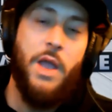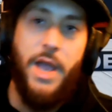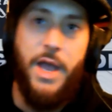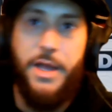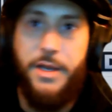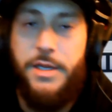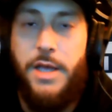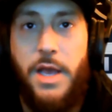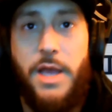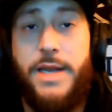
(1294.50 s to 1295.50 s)
And
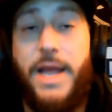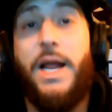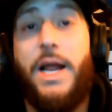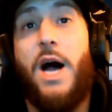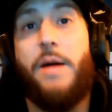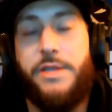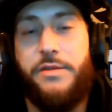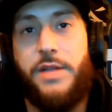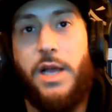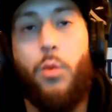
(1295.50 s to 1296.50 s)
Nate Hobbs, I
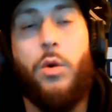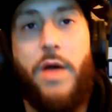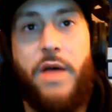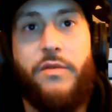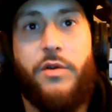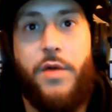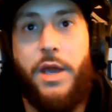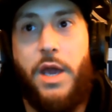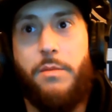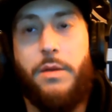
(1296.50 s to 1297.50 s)
feel like, will have a great
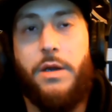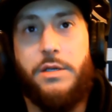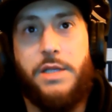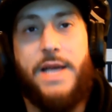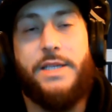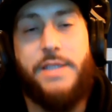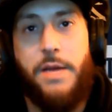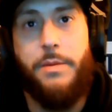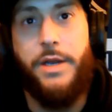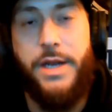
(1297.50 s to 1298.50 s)
game, because last
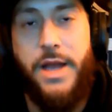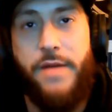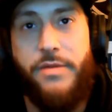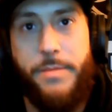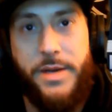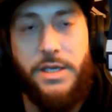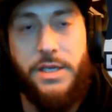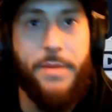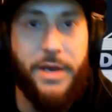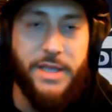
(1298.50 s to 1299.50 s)
time he didn't have the best
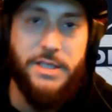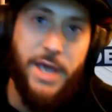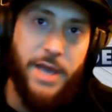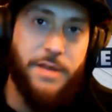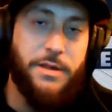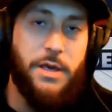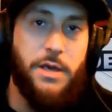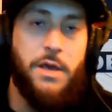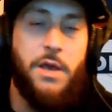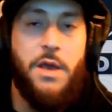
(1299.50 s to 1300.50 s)
game against KC.
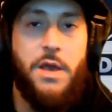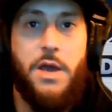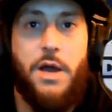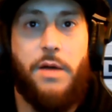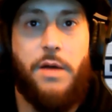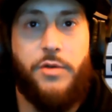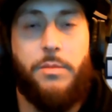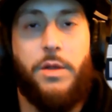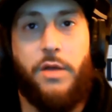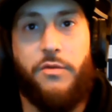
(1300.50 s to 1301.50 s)
So I'm
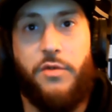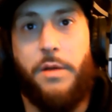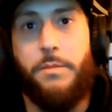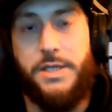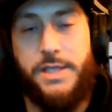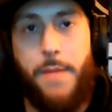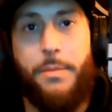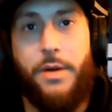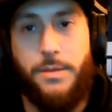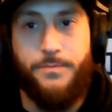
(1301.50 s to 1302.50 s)
looking for him to step
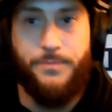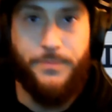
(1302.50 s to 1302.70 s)
up